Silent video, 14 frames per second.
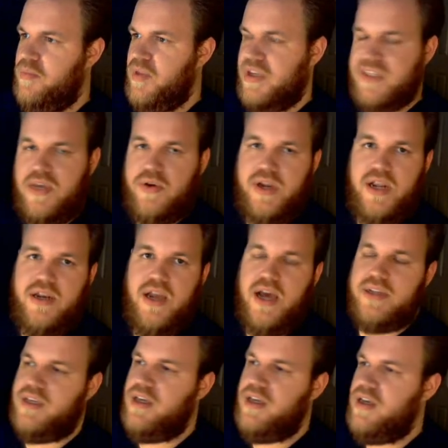because how could I
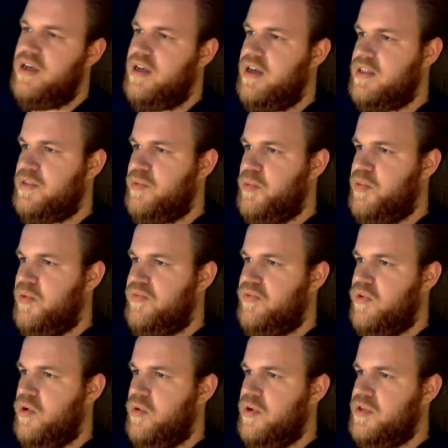not, to be put
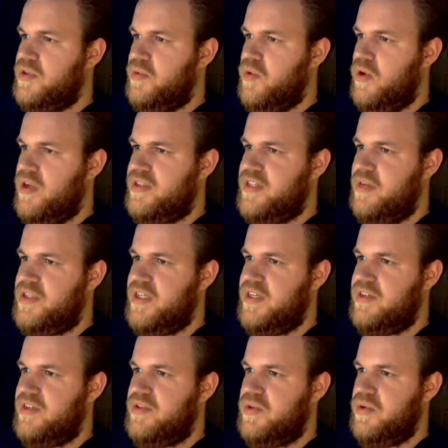forward toward
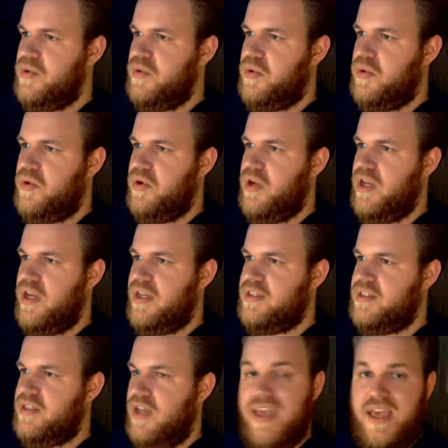attempting to create,